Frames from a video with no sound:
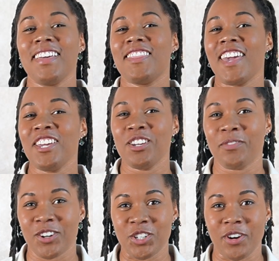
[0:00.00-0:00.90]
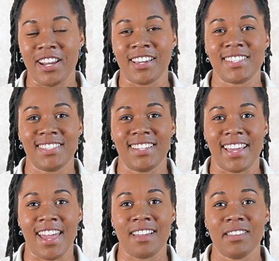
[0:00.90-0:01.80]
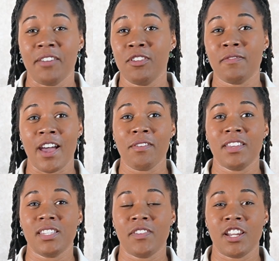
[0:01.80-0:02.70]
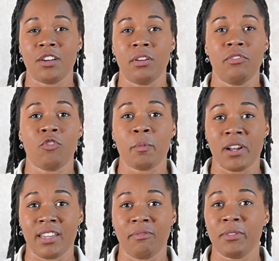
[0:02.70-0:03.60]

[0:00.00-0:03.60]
Thank you for joining us today. If you found this video informative,